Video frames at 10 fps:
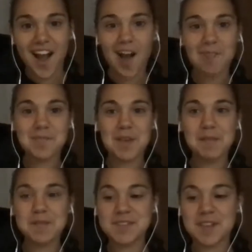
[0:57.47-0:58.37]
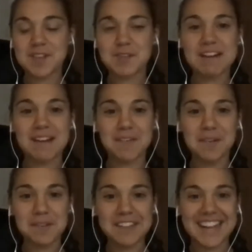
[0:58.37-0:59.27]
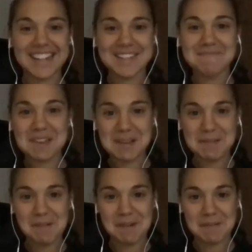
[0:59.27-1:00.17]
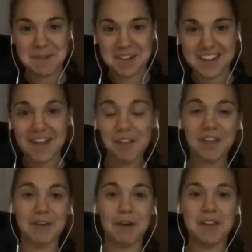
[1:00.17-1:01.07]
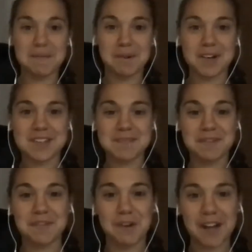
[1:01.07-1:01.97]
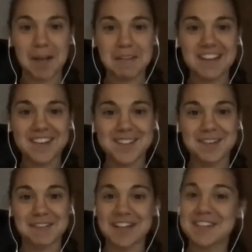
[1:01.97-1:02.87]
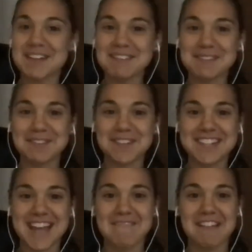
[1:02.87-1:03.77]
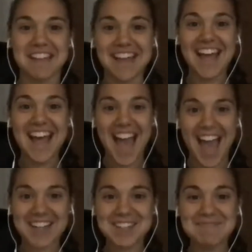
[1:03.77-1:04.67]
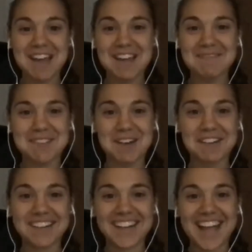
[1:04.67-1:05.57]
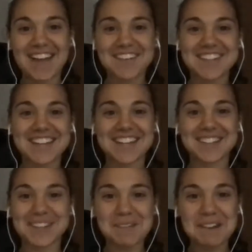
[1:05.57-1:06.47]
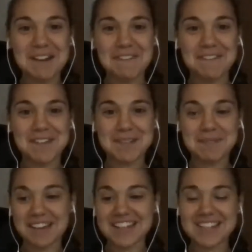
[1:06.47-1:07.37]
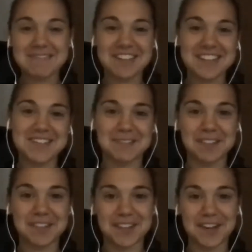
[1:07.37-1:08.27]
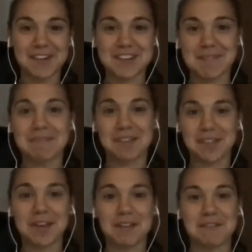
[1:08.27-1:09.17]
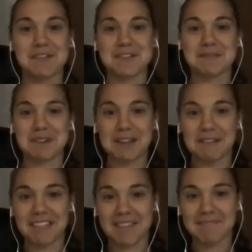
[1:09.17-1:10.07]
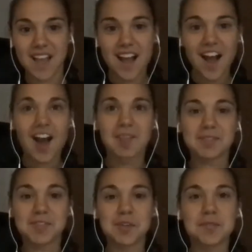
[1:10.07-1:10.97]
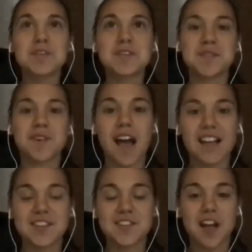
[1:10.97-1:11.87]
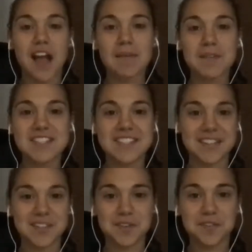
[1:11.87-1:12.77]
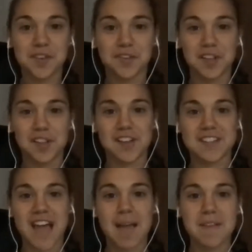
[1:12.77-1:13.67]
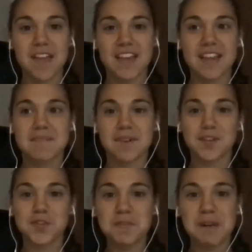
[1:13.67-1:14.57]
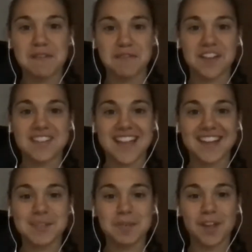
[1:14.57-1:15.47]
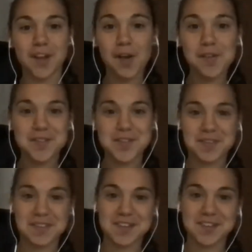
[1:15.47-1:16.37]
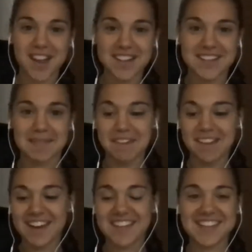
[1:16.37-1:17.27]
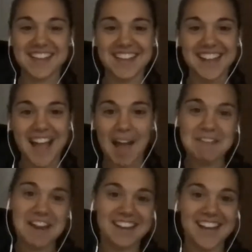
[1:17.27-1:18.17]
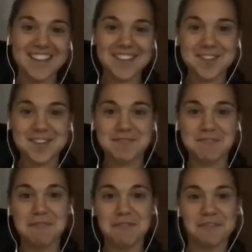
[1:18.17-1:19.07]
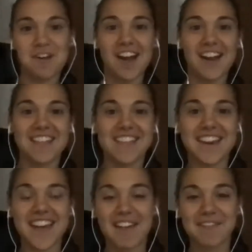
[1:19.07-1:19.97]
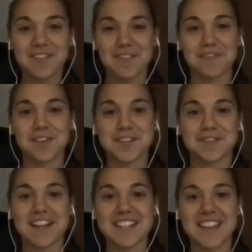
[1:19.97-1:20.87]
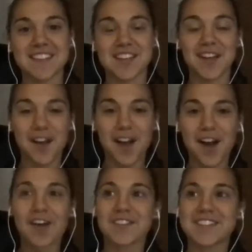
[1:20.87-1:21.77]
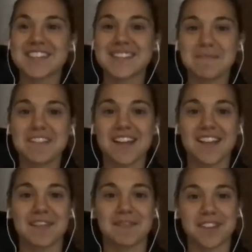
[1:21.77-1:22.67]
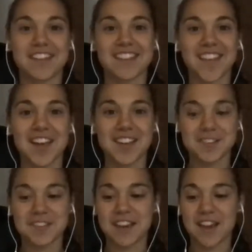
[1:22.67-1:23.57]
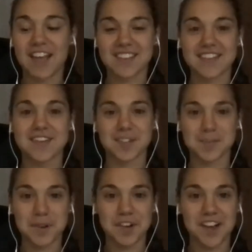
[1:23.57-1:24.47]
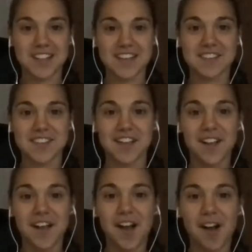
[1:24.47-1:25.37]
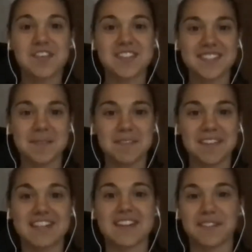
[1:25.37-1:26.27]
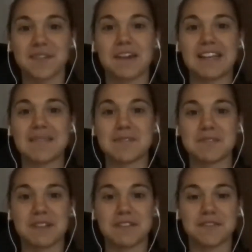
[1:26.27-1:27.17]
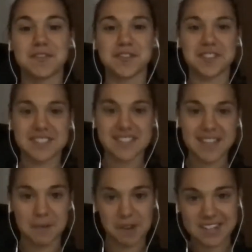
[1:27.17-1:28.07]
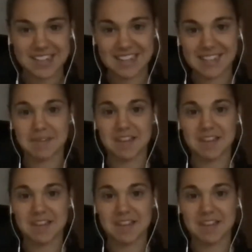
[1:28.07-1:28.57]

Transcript: Um, it was so I never really got to meet him over per- like in person before coming here. So yesterday was the first time I like actually met him. So it was like a little weird at first, but he seems like he's a really good coach, and I'm like, looking forward to working with him. Um, so it was I st- I was a dancer for a really long time, and in middle school, my friends actually were like, "Oh, you should join the track team," and I was like, "I mean, I guess I'll just do it for fun." And then after the first race, I was like, "Oh, this is something I like really like." So then, as the years progressed, I was like, "Oh, this is something I definitely want to keep doing in the future and seeing where it takes me."